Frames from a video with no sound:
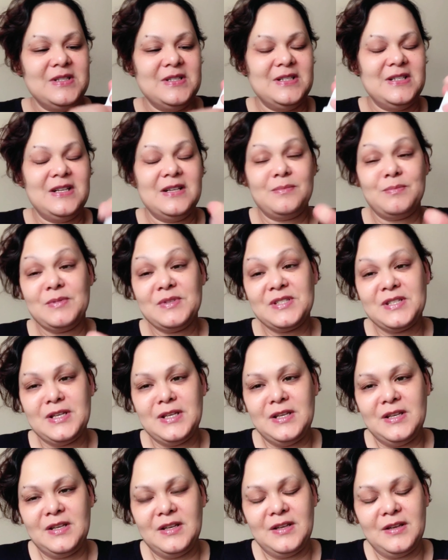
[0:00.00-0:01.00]
Let me
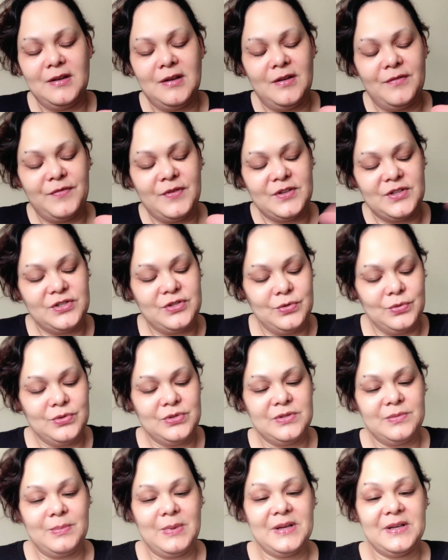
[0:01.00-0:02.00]
see if it's
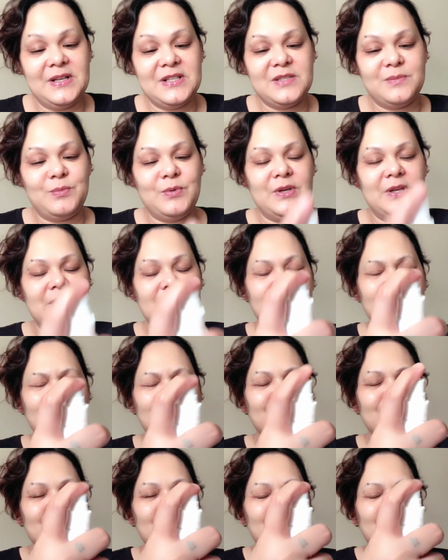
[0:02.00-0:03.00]
used by the spray.
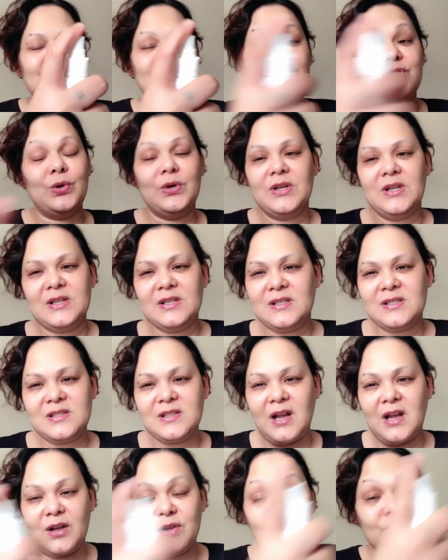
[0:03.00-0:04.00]
So it's
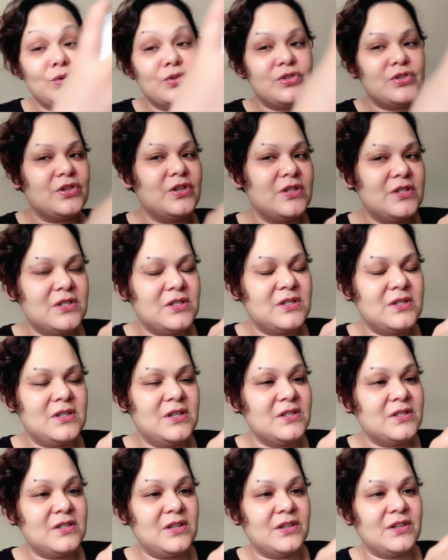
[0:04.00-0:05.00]
not used because
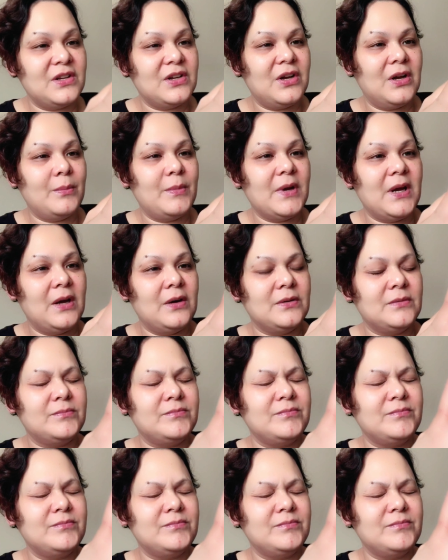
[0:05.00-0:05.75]
there's nothing coming out.